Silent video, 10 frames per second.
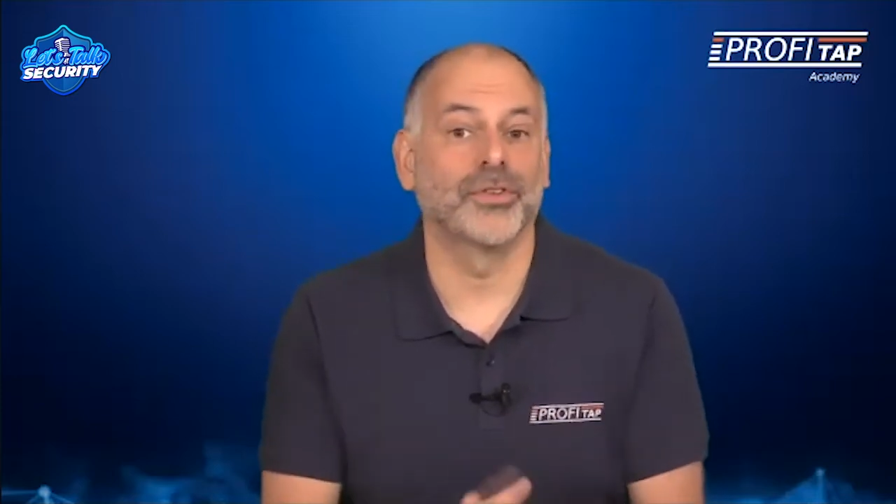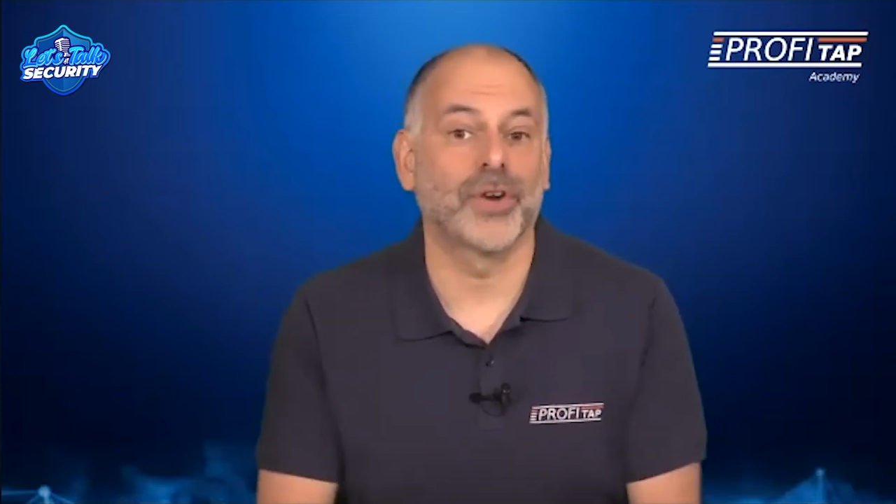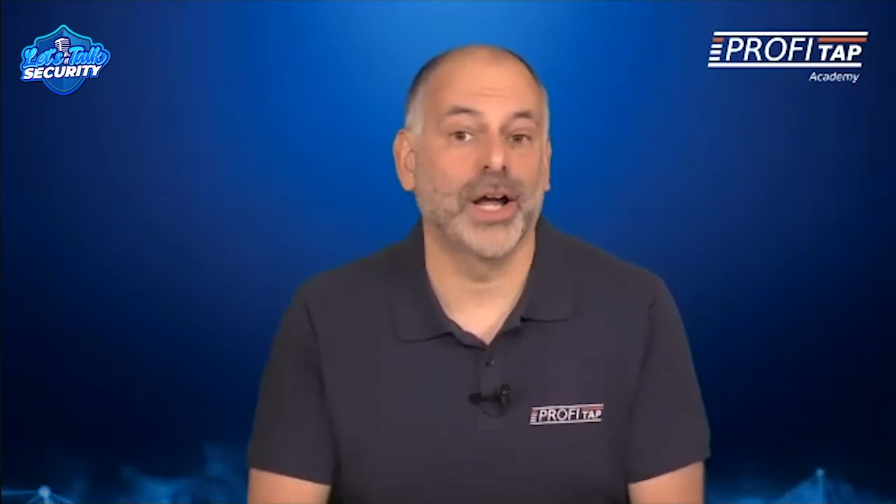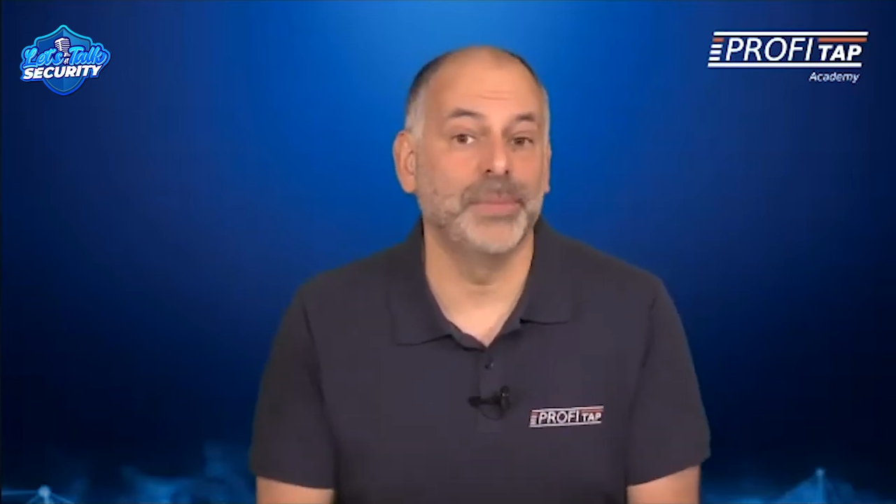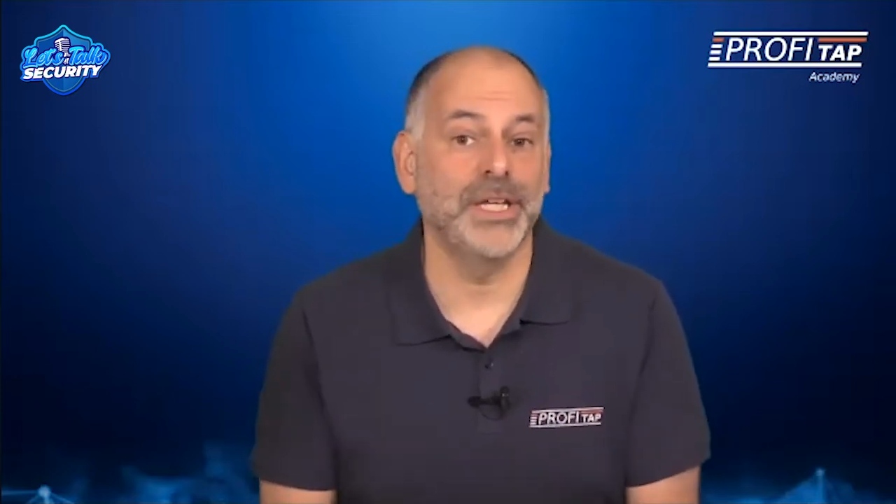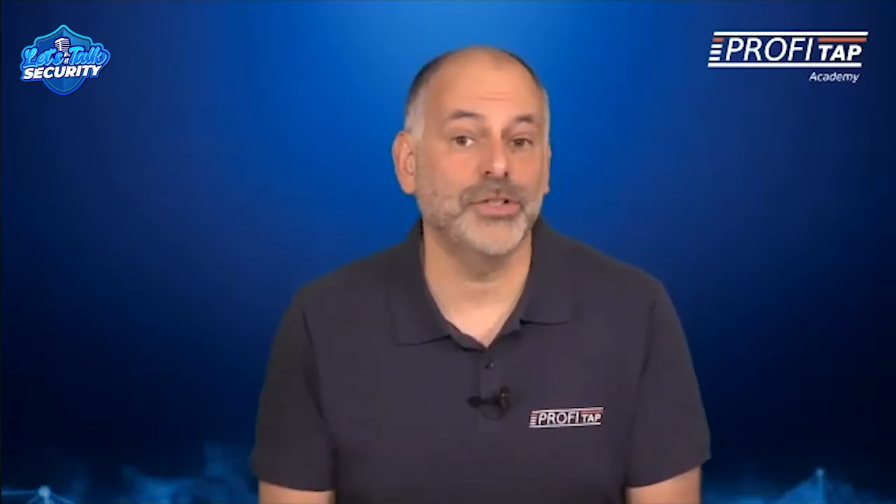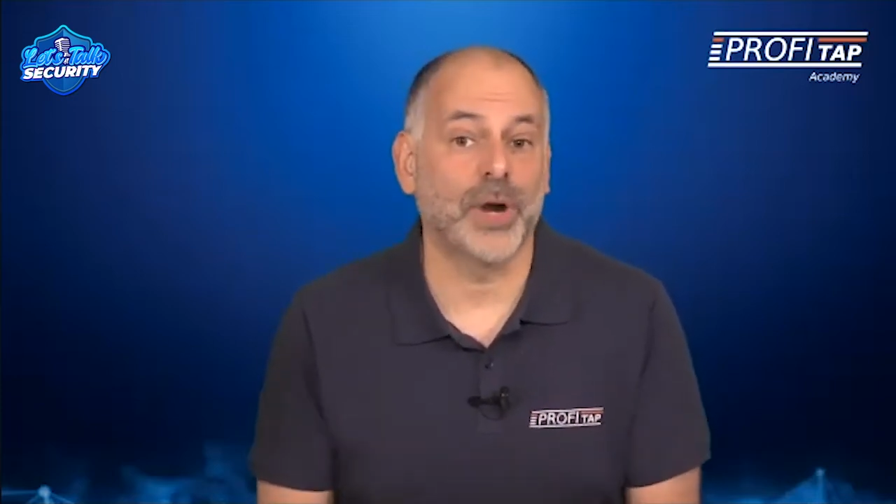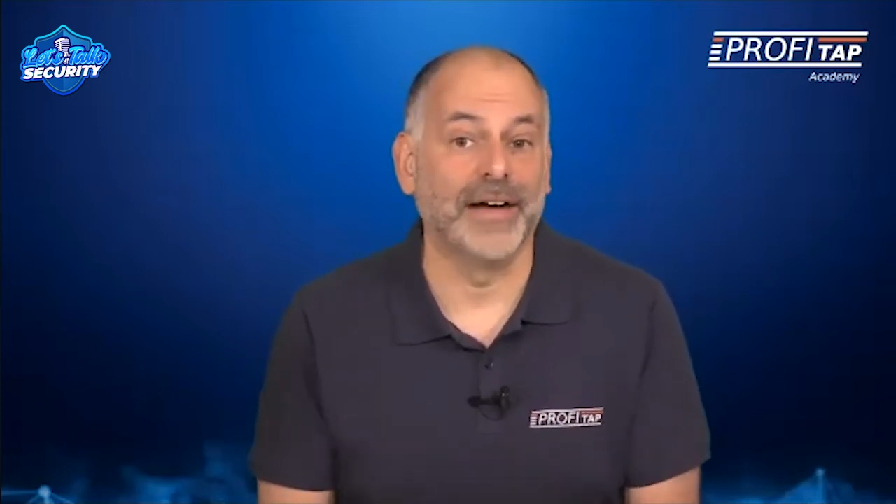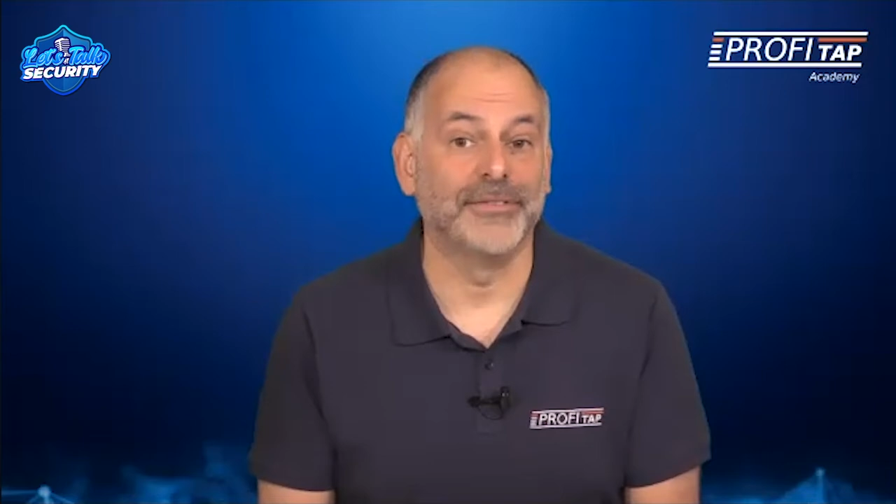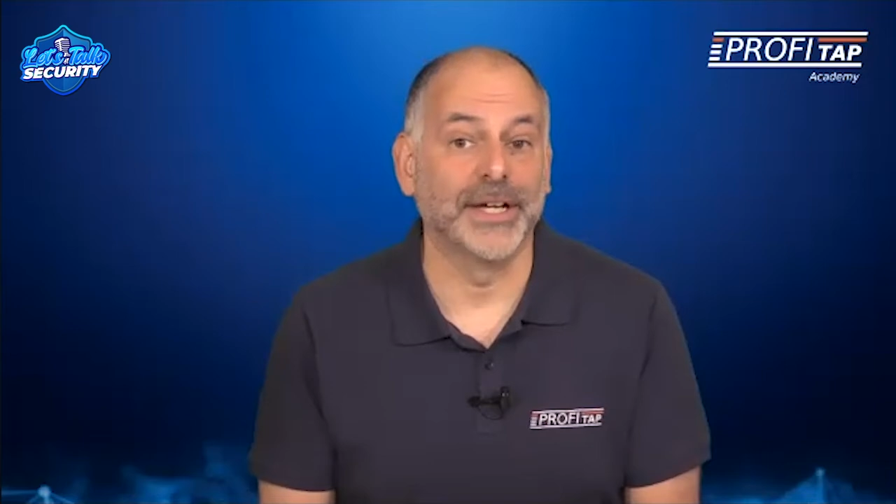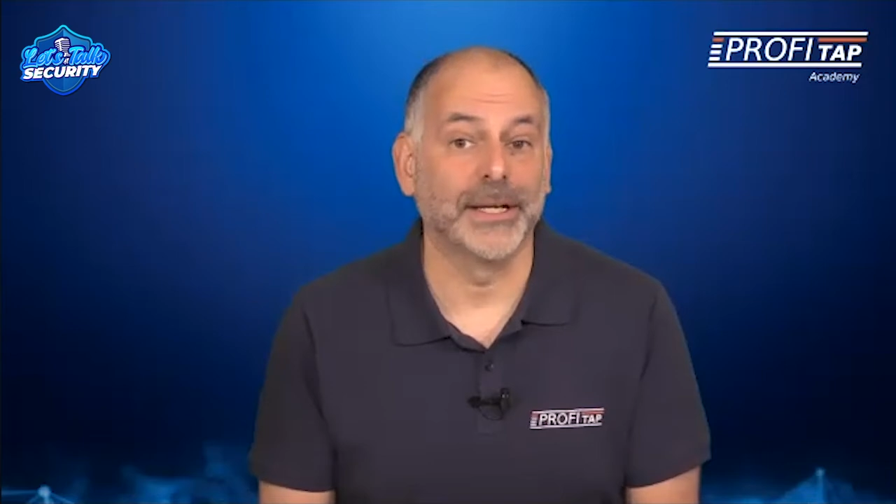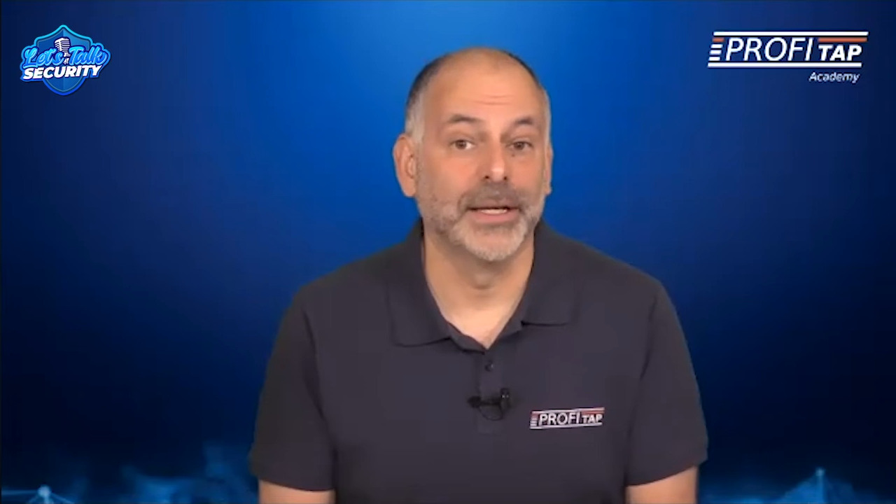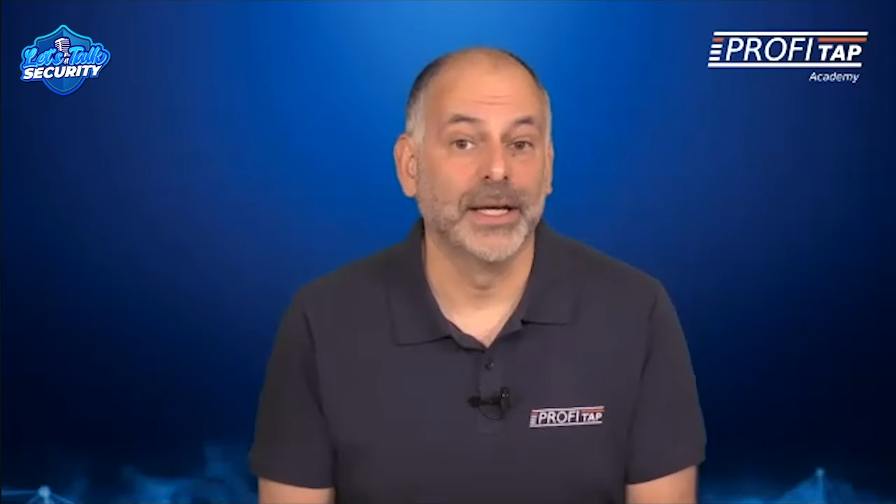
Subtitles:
over IP traffic.